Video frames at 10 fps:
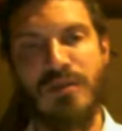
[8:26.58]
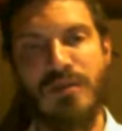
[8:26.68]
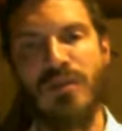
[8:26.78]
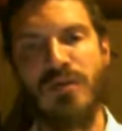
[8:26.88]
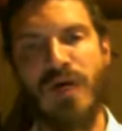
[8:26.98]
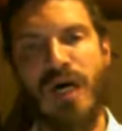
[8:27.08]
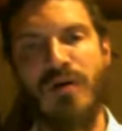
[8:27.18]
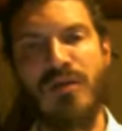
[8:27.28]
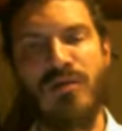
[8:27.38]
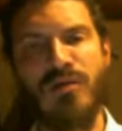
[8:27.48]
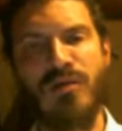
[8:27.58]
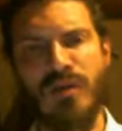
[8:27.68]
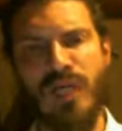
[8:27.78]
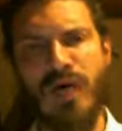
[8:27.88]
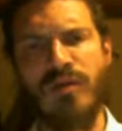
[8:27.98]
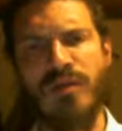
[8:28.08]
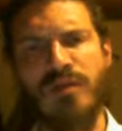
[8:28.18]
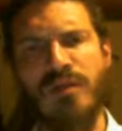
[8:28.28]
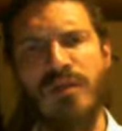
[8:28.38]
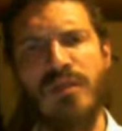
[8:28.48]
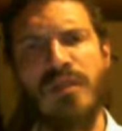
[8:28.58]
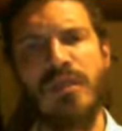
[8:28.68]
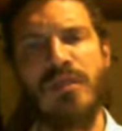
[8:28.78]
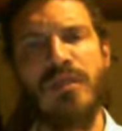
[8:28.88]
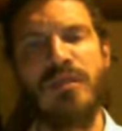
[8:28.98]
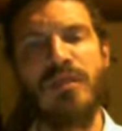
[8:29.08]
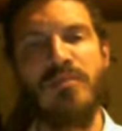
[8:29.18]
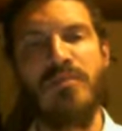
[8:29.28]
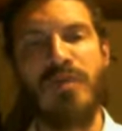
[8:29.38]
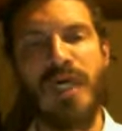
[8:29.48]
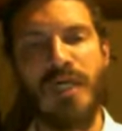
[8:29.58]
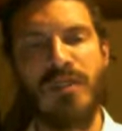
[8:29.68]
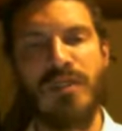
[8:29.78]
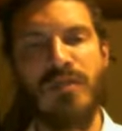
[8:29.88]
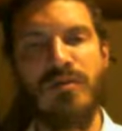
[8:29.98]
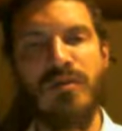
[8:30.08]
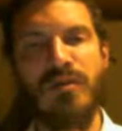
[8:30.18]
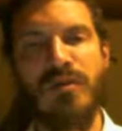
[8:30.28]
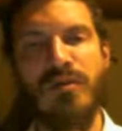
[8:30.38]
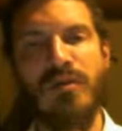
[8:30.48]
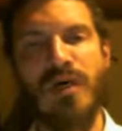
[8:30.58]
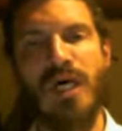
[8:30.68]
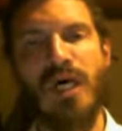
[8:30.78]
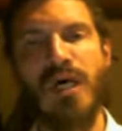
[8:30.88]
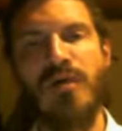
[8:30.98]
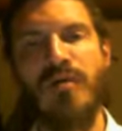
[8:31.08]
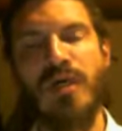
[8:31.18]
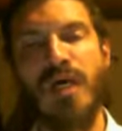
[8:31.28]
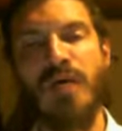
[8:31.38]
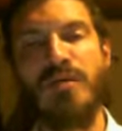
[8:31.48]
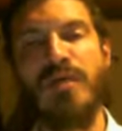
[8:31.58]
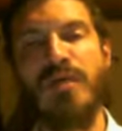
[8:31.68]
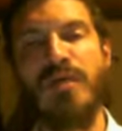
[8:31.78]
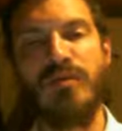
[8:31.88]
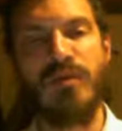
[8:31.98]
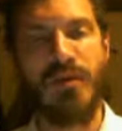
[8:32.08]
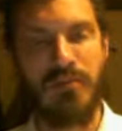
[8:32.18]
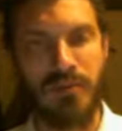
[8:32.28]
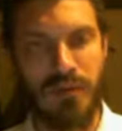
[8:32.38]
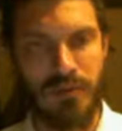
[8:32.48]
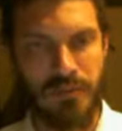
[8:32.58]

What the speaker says: So now somebody will ask you, I'm going to give you a number,